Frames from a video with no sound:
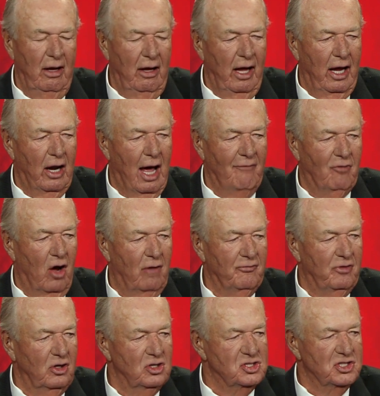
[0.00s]
And I've
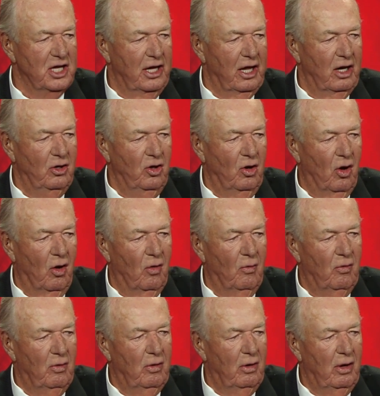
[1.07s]
often said, you know,
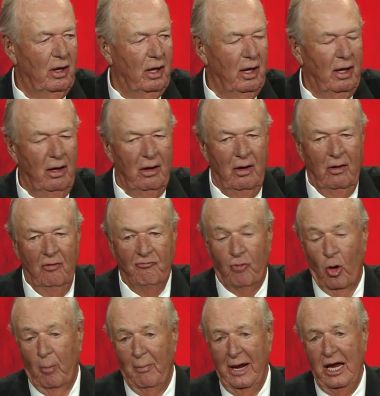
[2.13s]

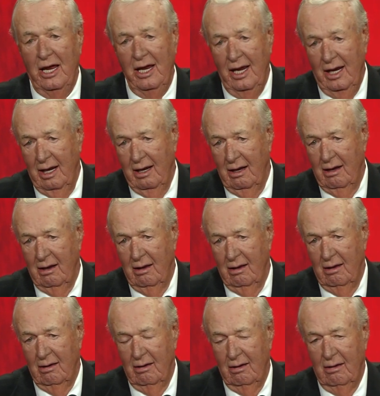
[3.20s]
for me,
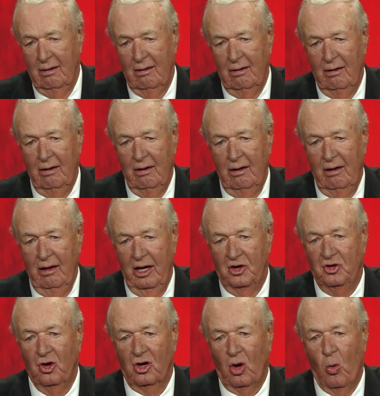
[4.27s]
it
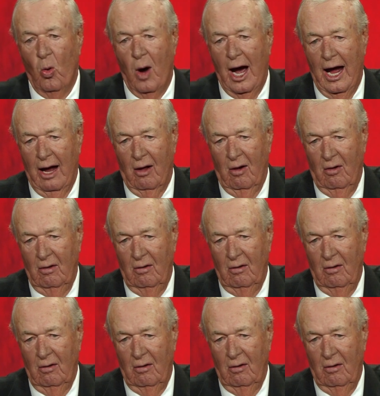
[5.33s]
took a while,